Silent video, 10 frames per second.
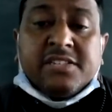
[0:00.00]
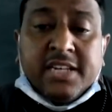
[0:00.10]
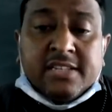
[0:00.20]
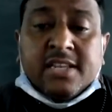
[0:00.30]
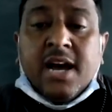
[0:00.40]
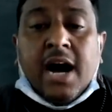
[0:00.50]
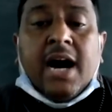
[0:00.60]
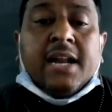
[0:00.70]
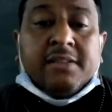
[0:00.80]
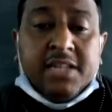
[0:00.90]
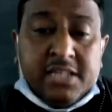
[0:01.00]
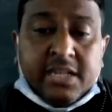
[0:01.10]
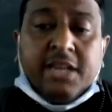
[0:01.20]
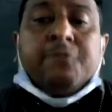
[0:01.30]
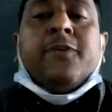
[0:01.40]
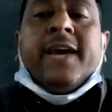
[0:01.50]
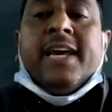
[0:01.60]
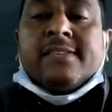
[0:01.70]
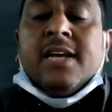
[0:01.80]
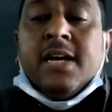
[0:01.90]
this or easily
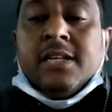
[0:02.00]
face